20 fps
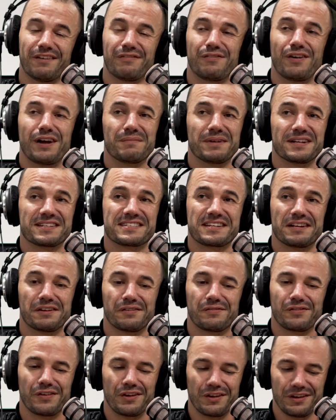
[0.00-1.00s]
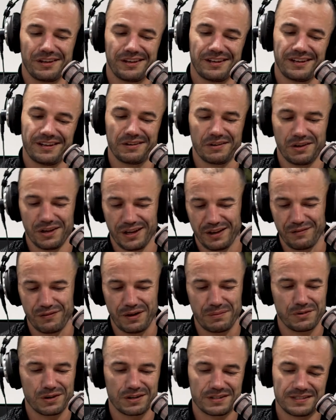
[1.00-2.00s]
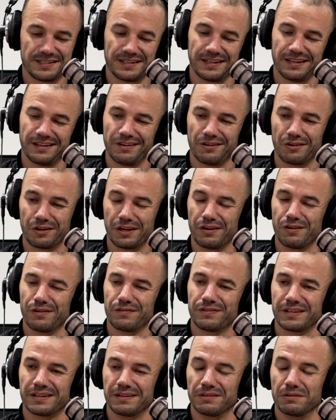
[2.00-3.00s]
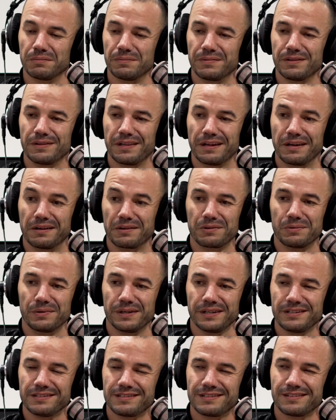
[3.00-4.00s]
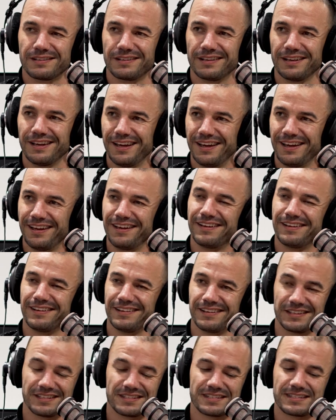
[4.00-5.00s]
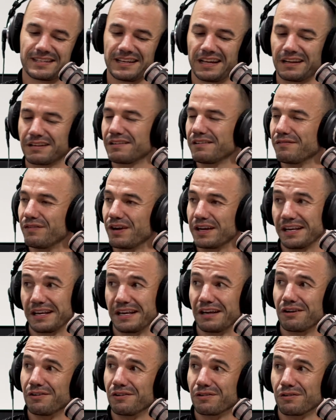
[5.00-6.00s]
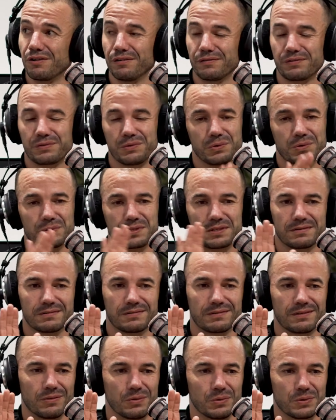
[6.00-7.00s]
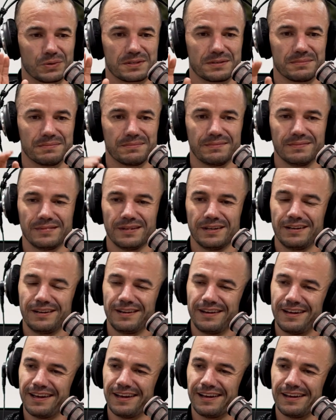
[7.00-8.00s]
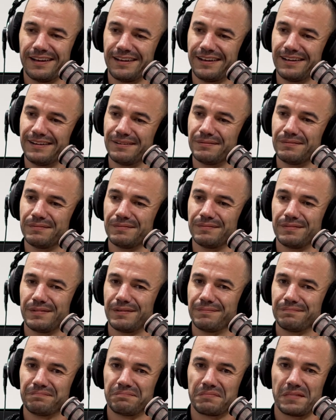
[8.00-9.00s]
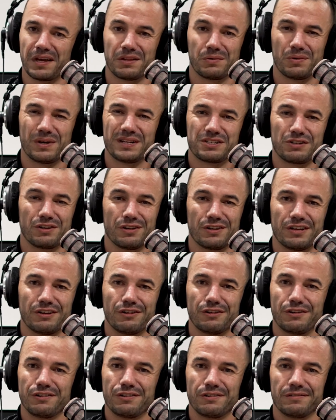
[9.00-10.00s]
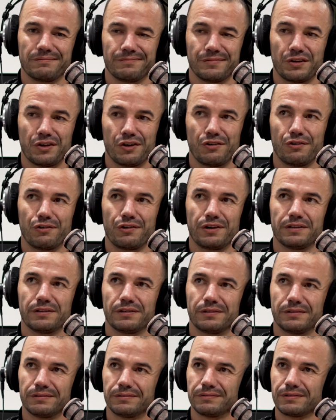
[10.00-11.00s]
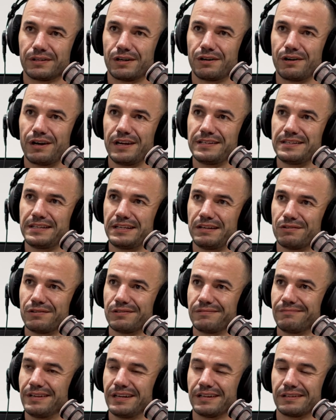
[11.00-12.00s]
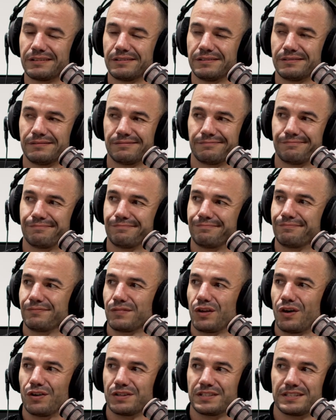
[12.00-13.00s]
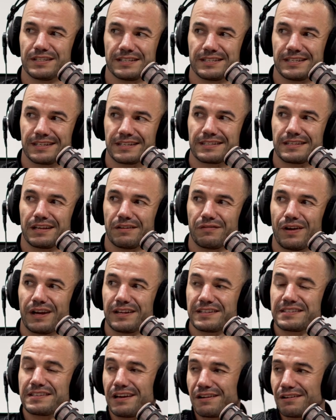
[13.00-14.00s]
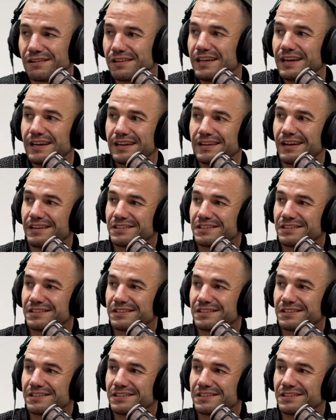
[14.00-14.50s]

I find myself uh, if I'm not uh, looking after the little the little ones, it's like if I can get on a golf course, awesome. Um, Otherwise, yeah, no, no real crazy or like yeah. autistic stuff outside of that.